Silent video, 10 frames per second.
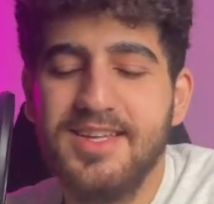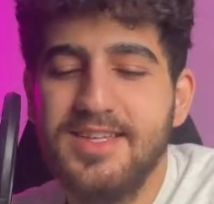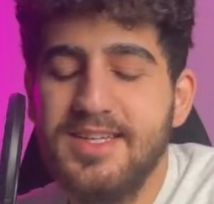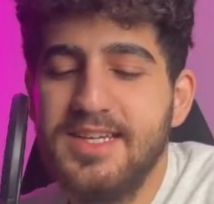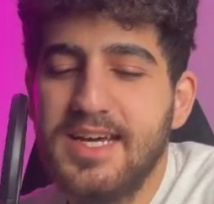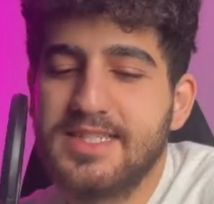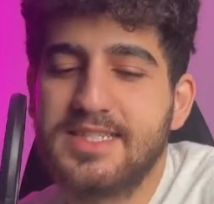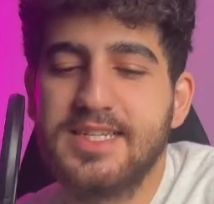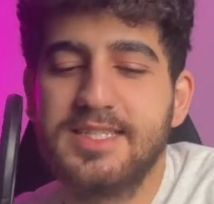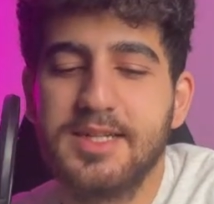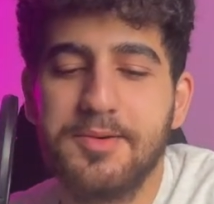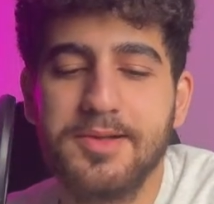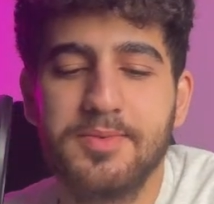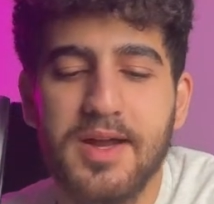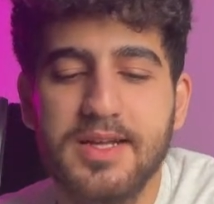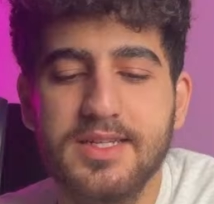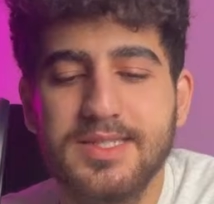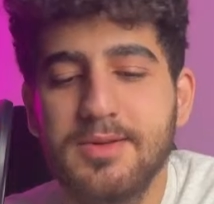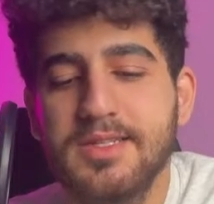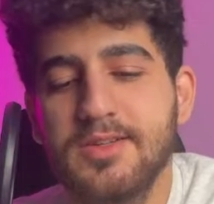Yes, it's about practice,
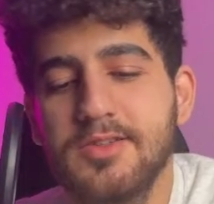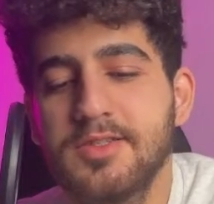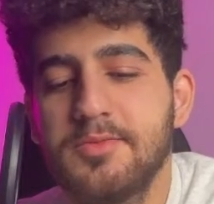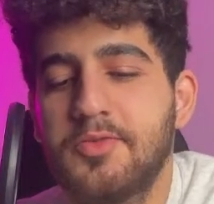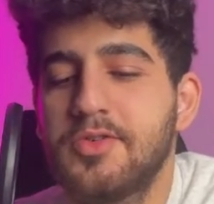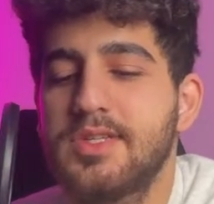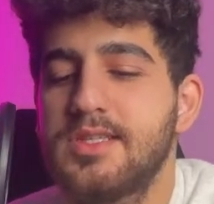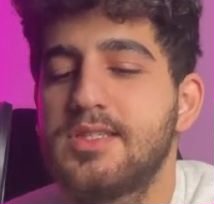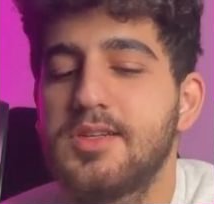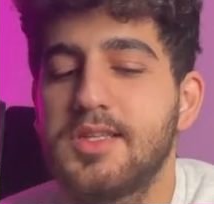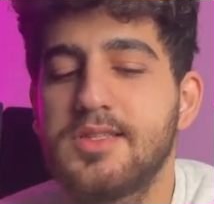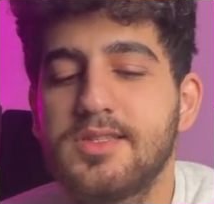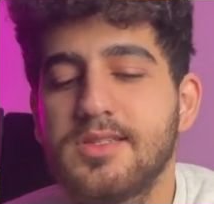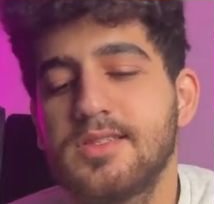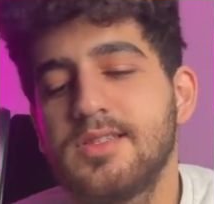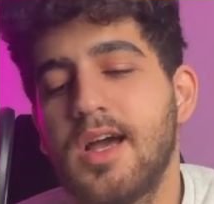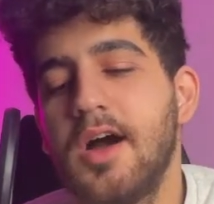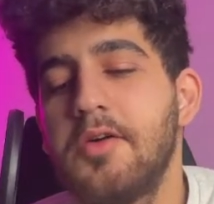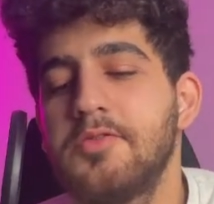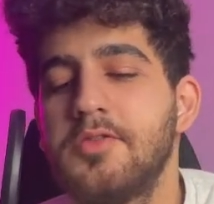but it's also important that
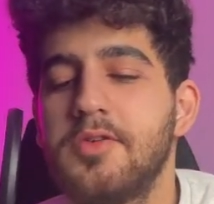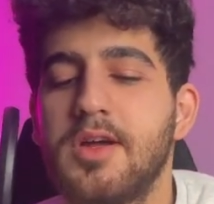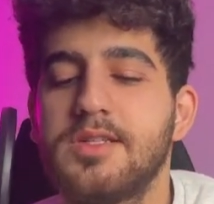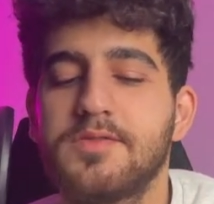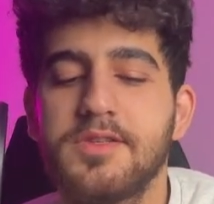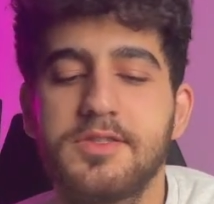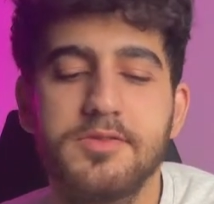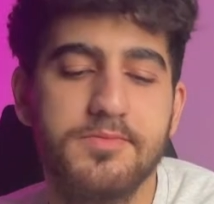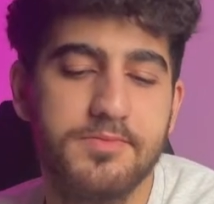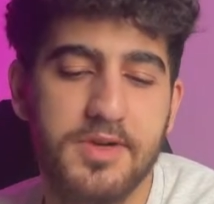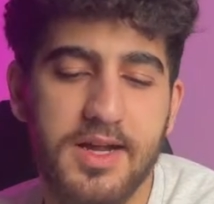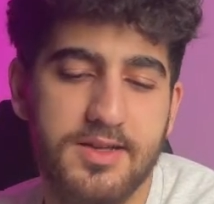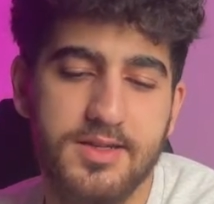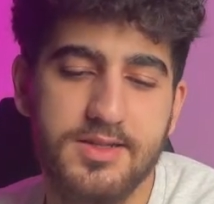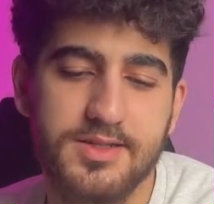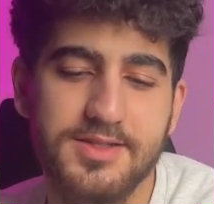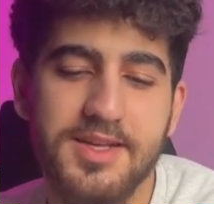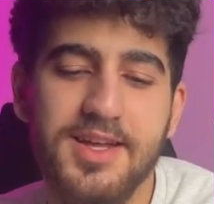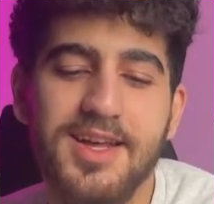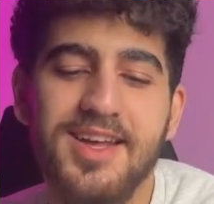how do you guys want to practice?
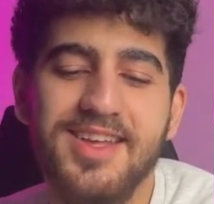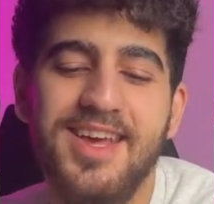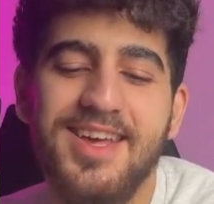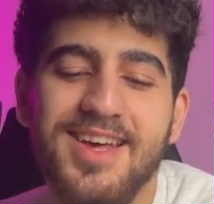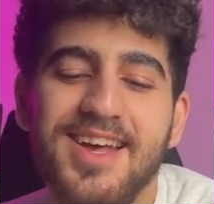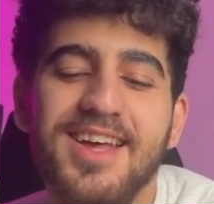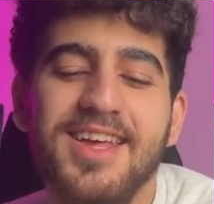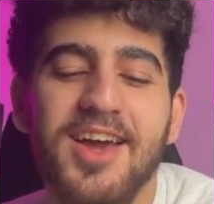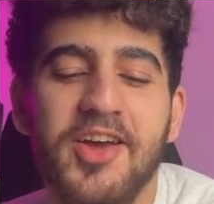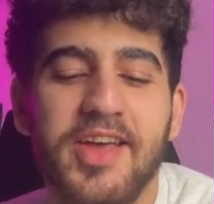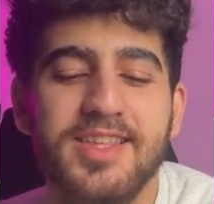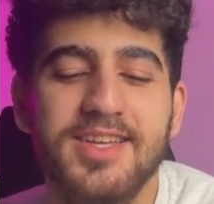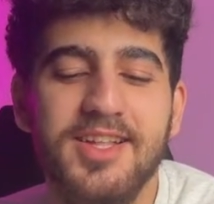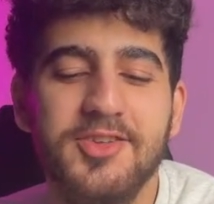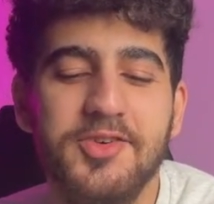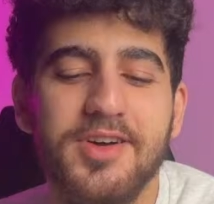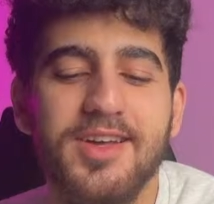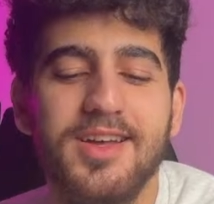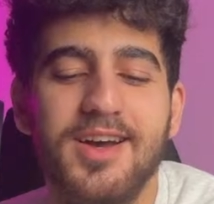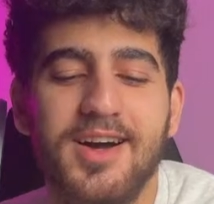Yeah, I can tell you
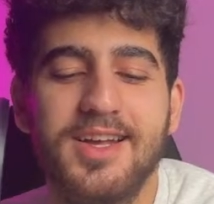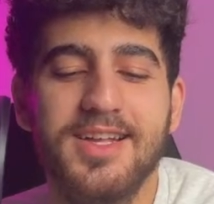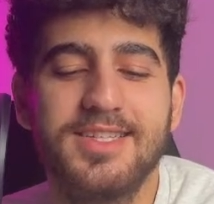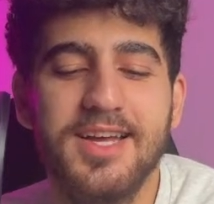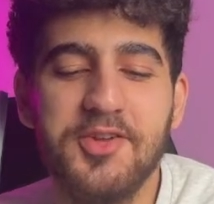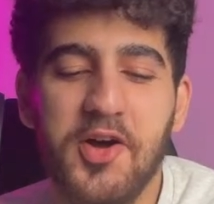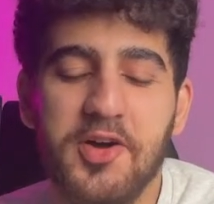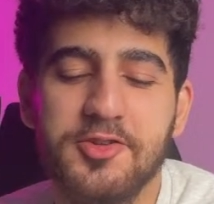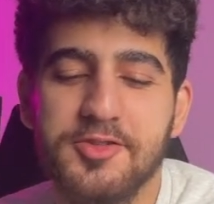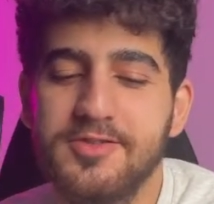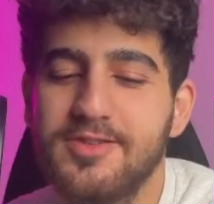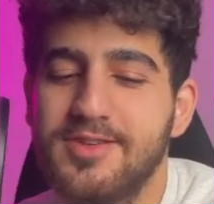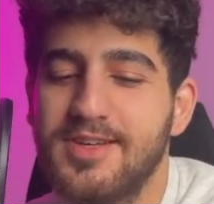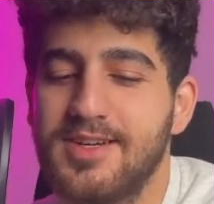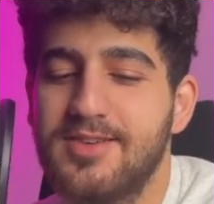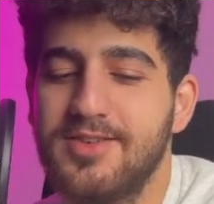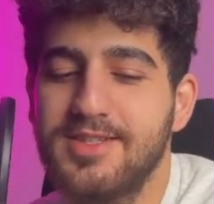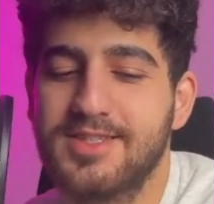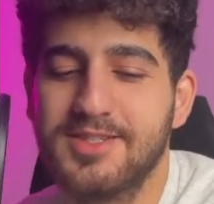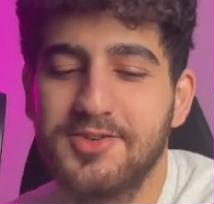how to
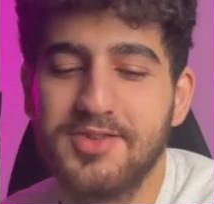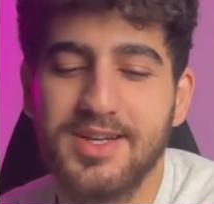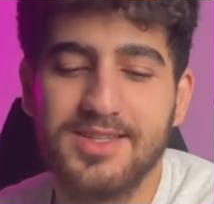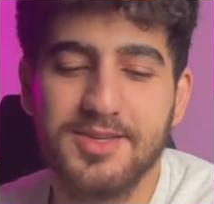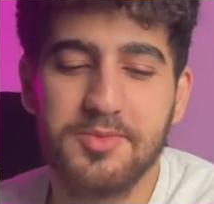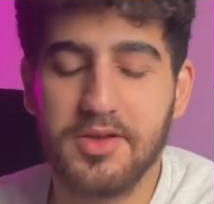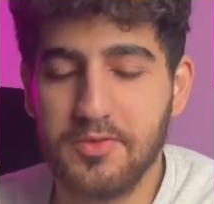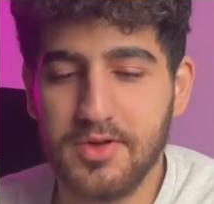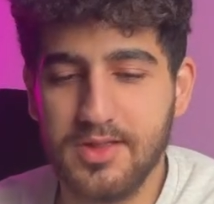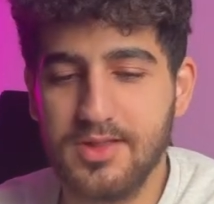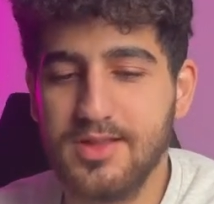increase your rating by 1.